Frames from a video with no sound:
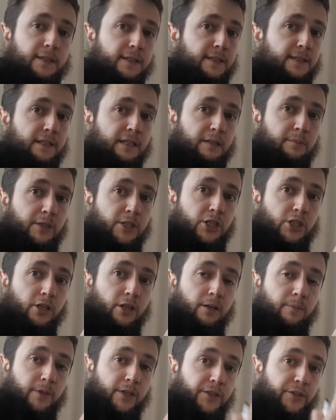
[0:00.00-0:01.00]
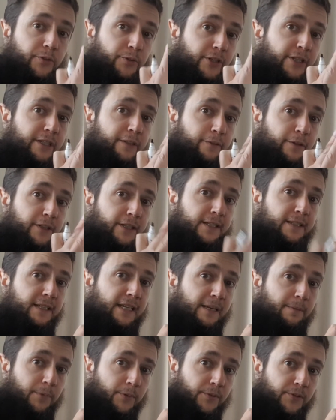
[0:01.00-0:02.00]
This is going to be shown by 3 different
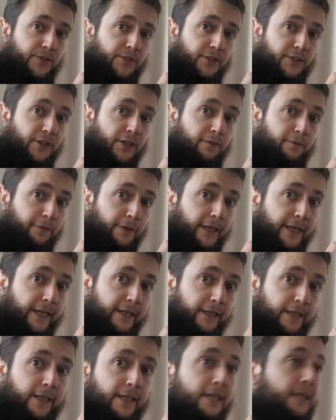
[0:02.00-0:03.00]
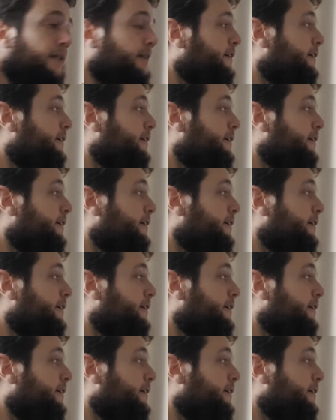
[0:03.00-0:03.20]
examples, so don't fret.